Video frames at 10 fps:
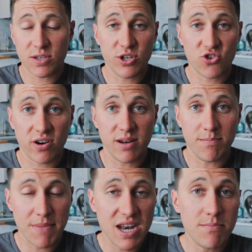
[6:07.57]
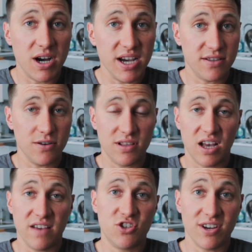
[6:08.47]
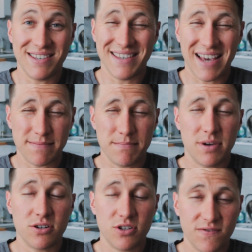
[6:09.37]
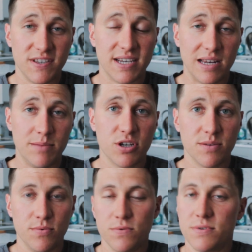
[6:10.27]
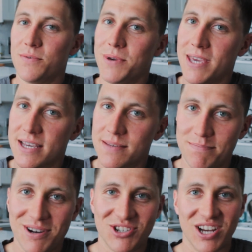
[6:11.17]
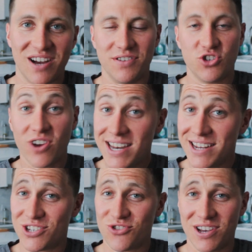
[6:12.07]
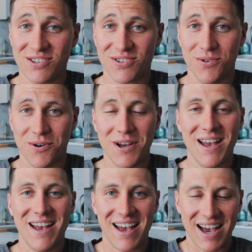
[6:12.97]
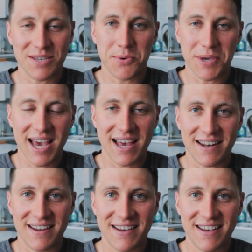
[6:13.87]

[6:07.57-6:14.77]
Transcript: we try and minimize those life stresses as much as physically possible so that we can get as much out of the training stress score as we can.